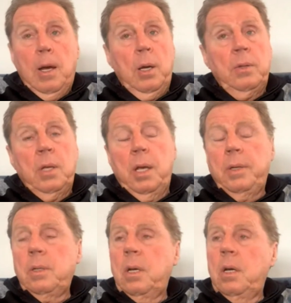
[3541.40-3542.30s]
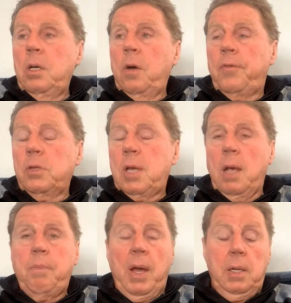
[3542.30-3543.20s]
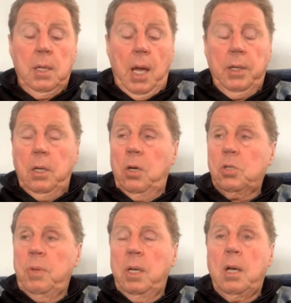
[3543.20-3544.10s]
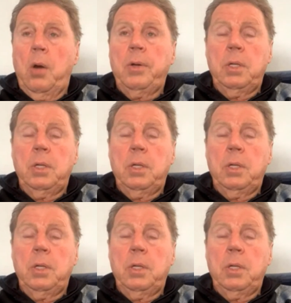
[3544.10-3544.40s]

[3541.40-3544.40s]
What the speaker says: And then he came back again and asked me to go,